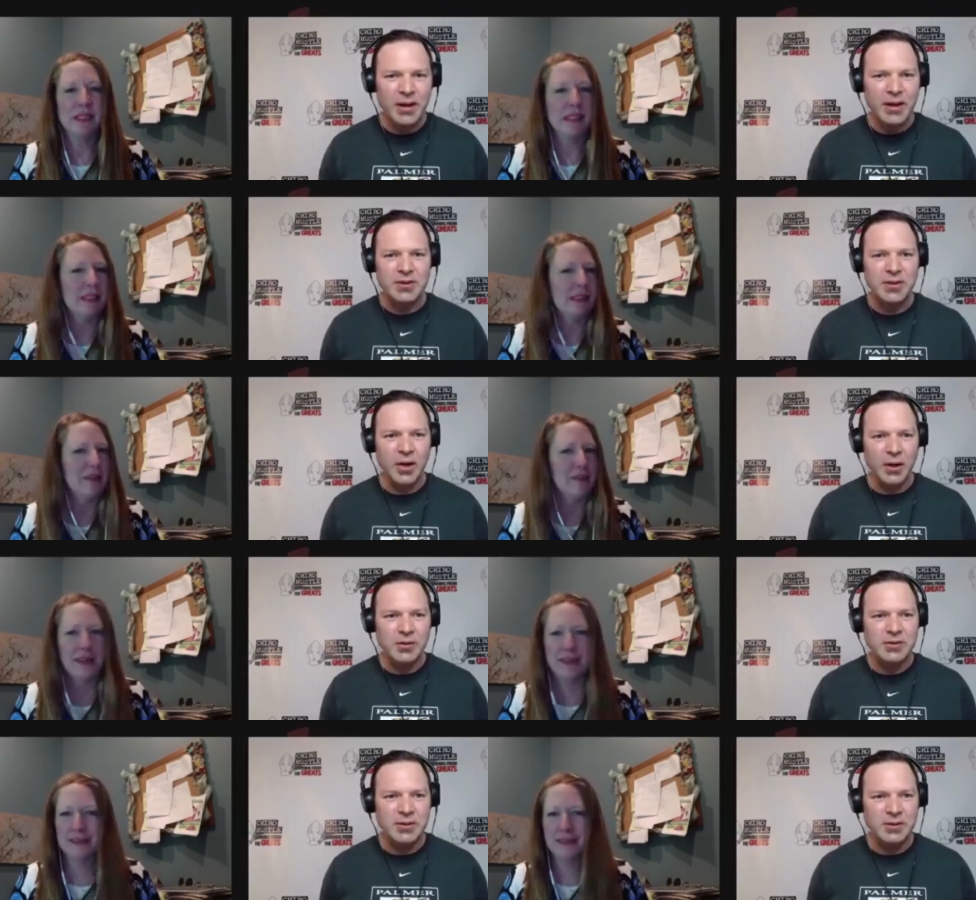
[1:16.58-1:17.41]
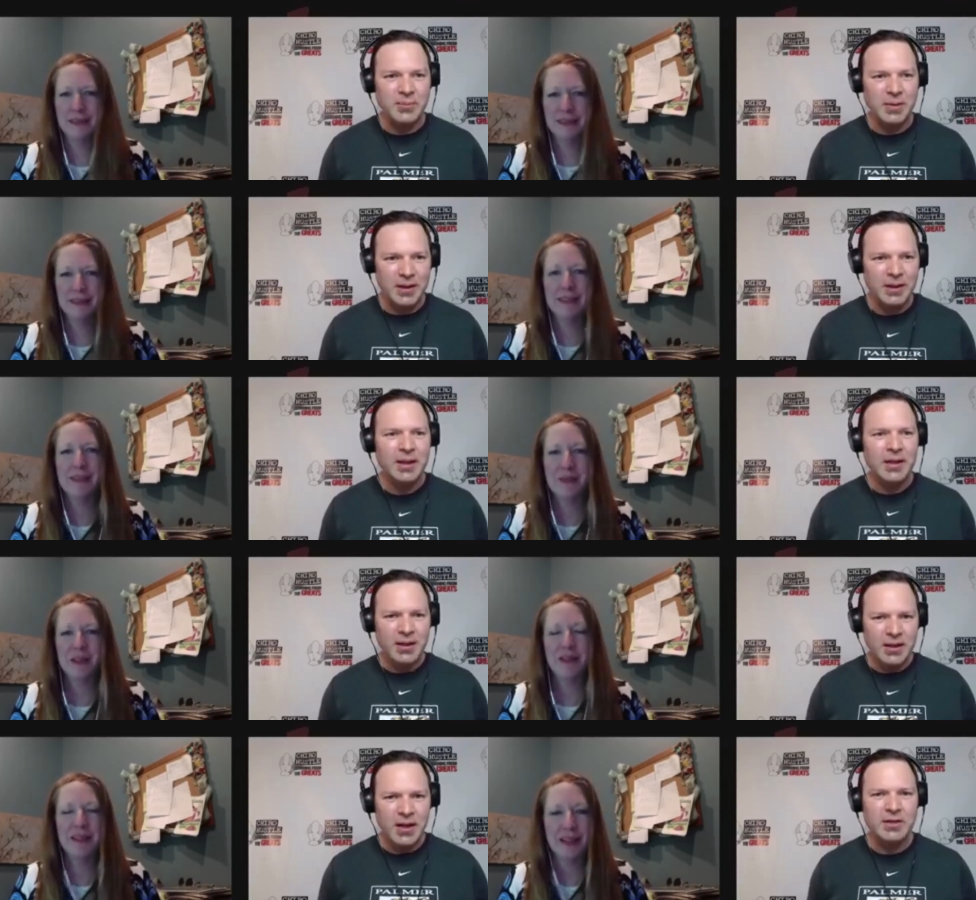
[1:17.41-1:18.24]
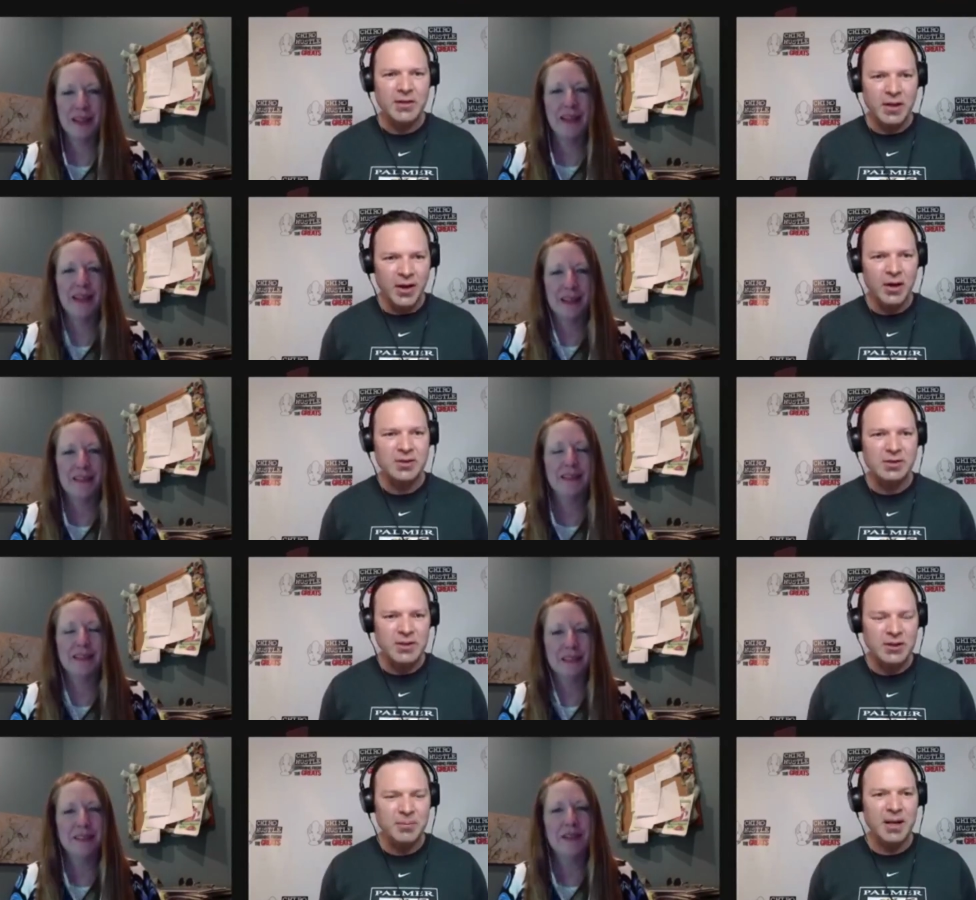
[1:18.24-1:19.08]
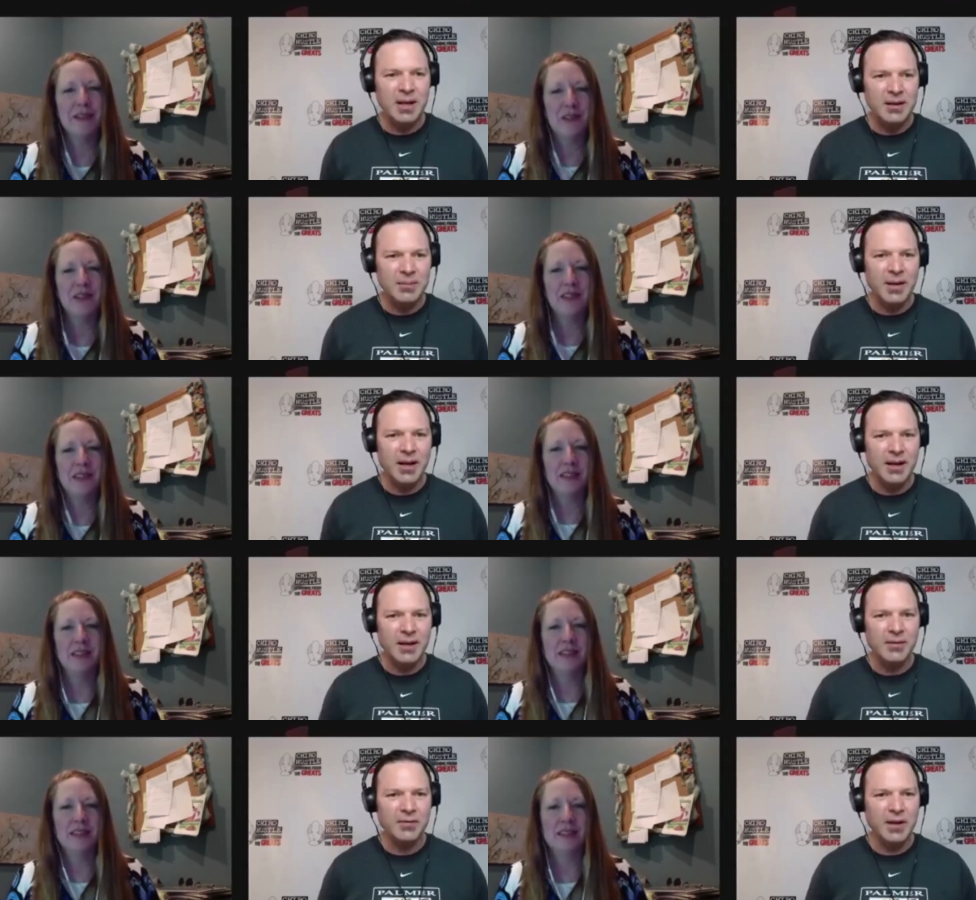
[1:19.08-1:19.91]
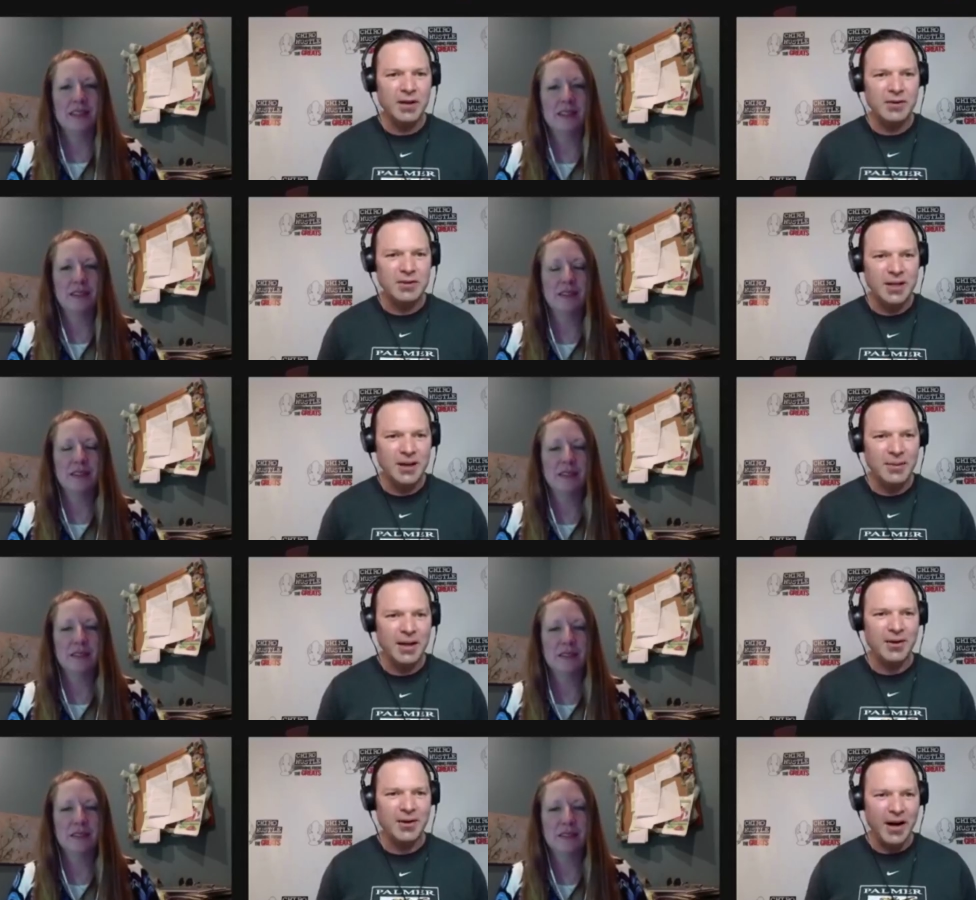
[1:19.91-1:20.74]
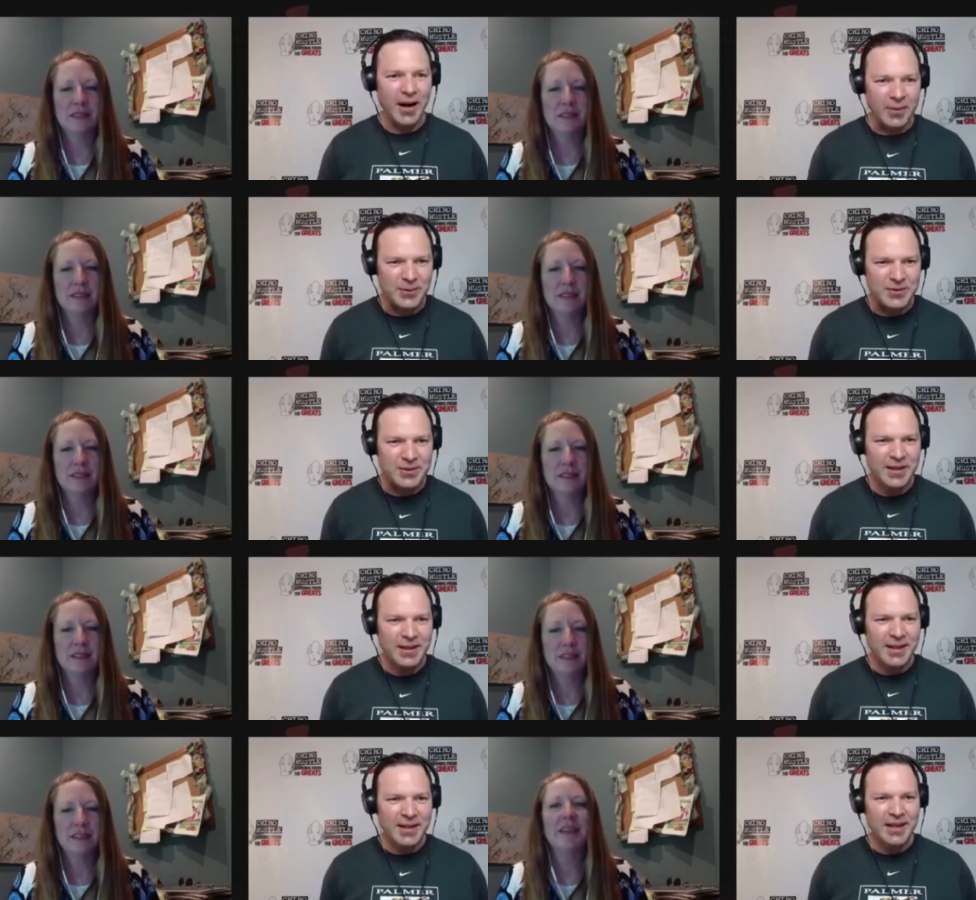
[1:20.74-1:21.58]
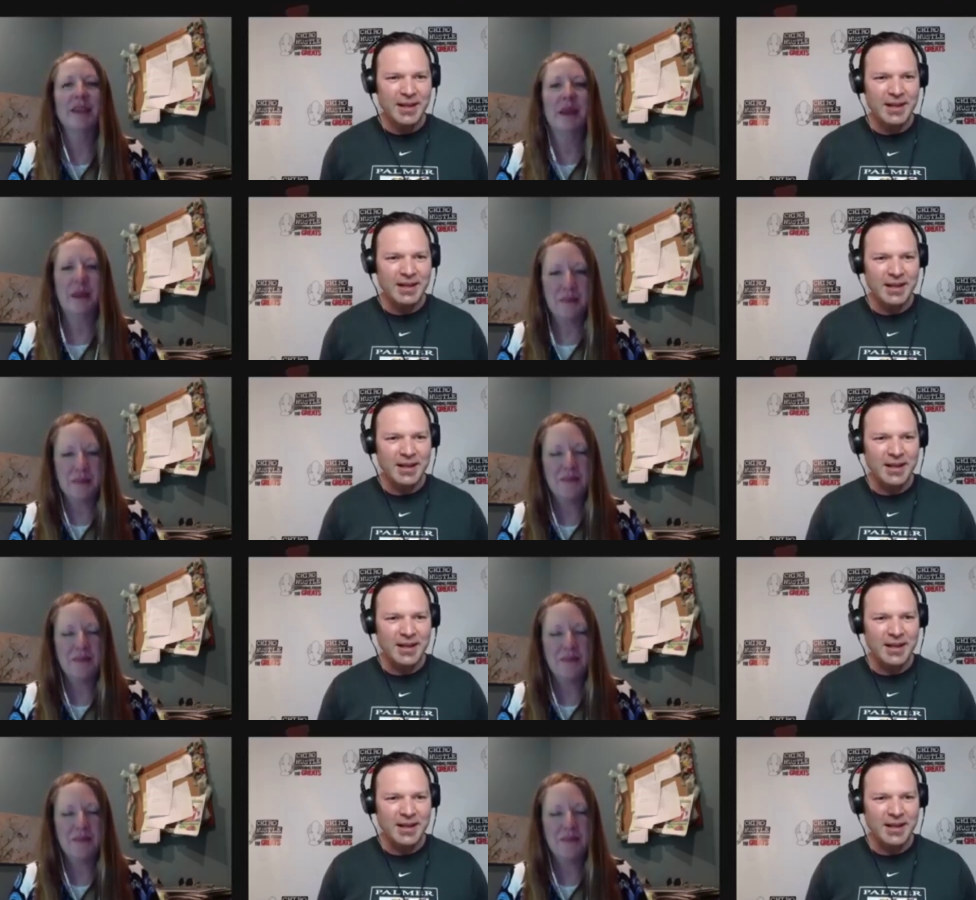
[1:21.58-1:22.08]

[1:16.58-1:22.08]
Speaker 1: You actually something, hosted me. Something you actually like that, hosted yeah. me and my uh, video team at your house and yep.